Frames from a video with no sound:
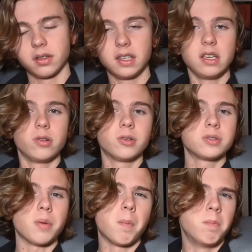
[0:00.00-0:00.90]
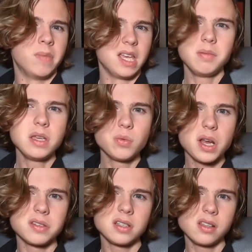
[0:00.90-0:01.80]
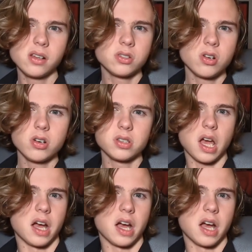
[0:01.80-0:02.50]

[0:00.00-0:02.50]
The Eagles may be resting their starters.